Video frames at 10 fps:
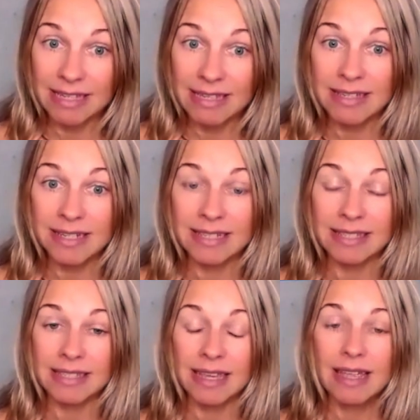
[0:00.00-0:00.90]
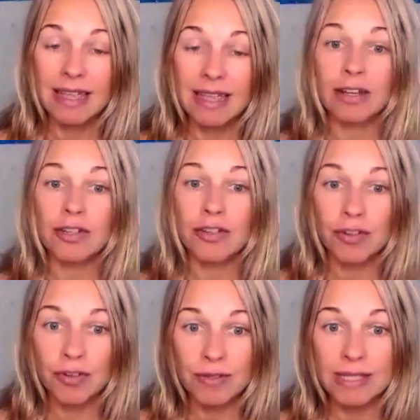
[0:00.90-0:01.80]
It's just the
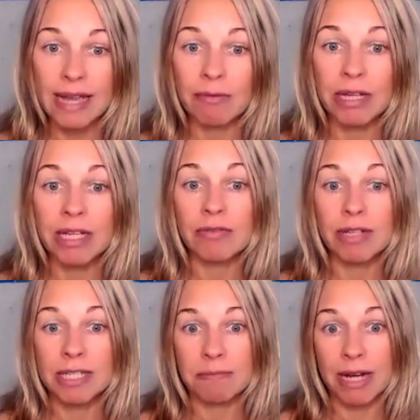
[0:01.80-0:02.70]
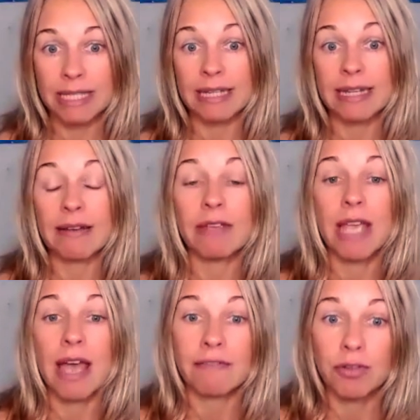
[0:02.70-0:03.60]
truth that we need to express and that we
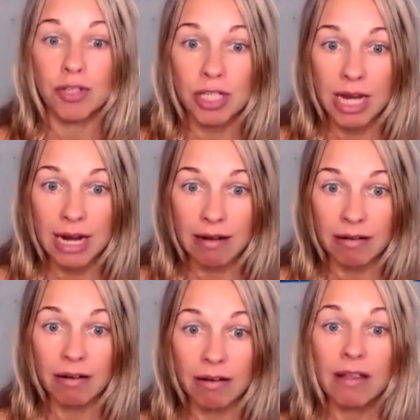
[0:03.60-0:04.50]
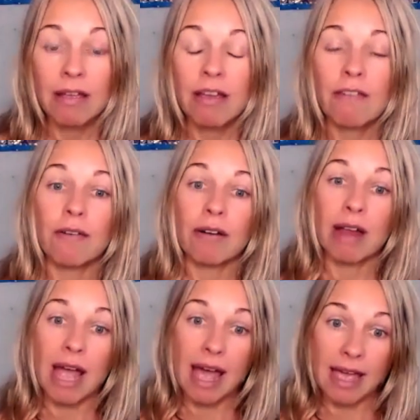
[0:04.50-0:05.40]
have to share for a
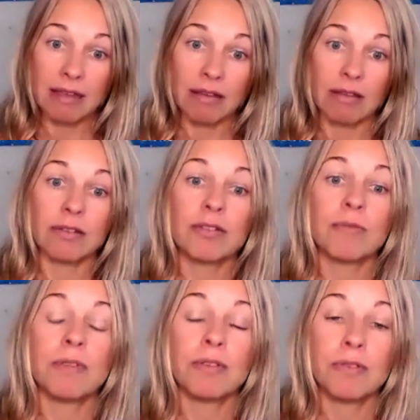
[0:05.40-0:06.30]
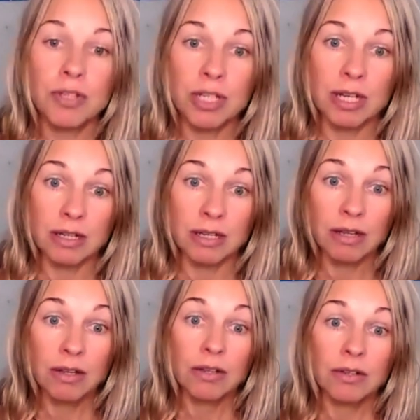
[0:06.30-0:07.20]
higher contribution
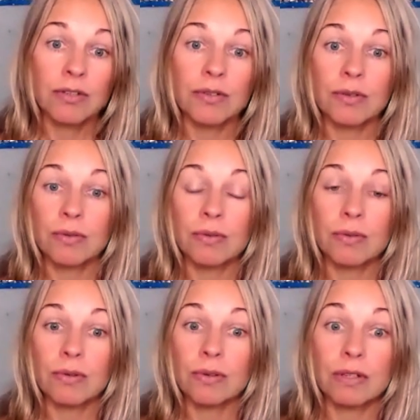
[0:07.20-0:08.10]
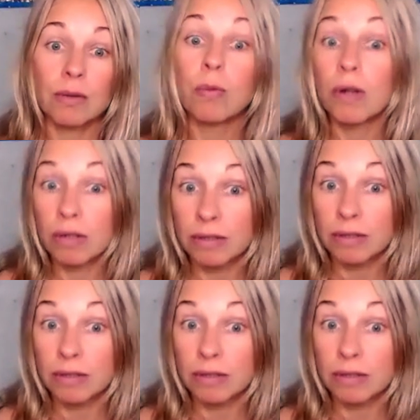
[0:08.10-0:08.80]
to the world.